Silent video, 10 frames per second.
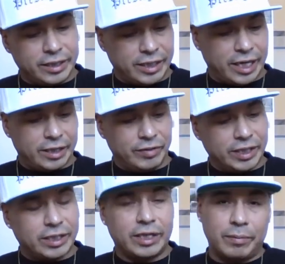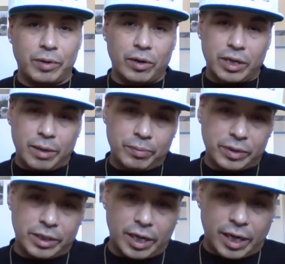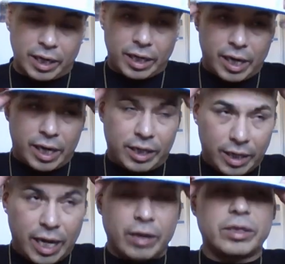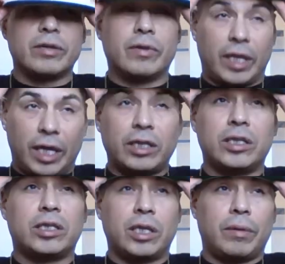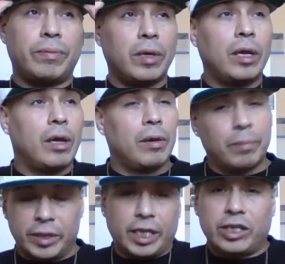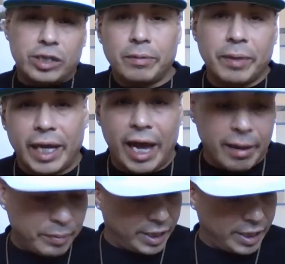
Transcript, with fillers: they recently broke up with their unhealthy relationship, but they should be happy.